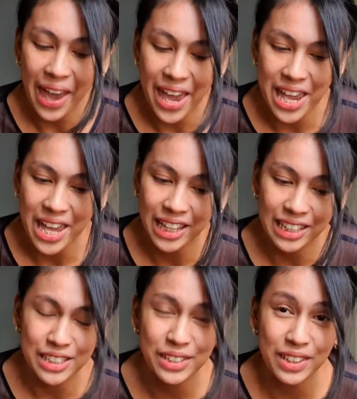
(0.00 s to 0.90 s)
and
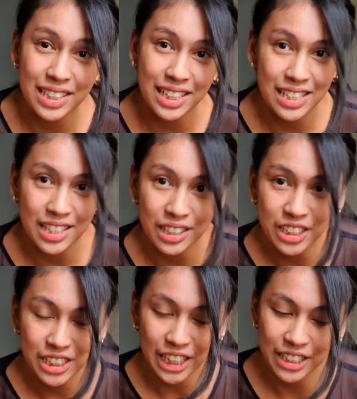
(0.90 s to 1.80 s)
as you guys can see in the
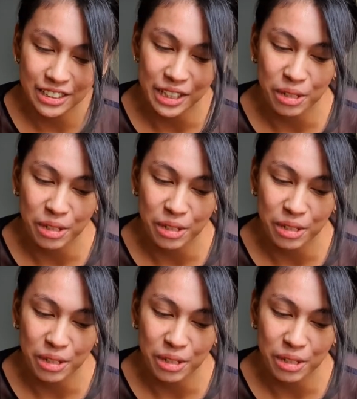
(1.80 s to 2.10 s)
title,